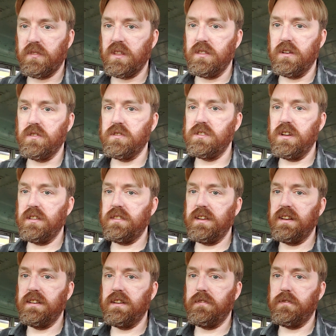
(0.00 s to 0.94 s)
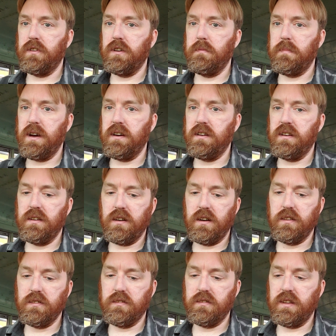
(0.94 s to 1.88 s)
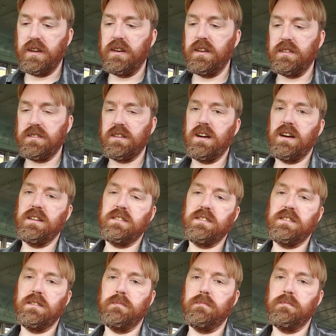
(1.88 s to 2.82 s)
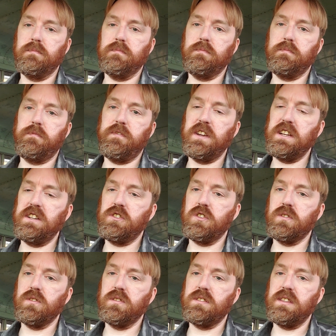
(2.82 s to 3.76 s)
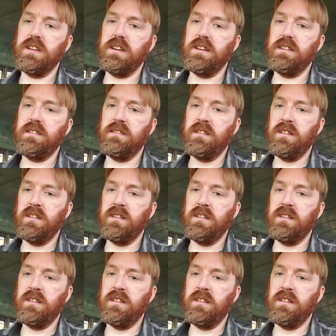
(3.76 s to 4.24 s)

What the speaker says: There's nothing different about it other than it's got some features that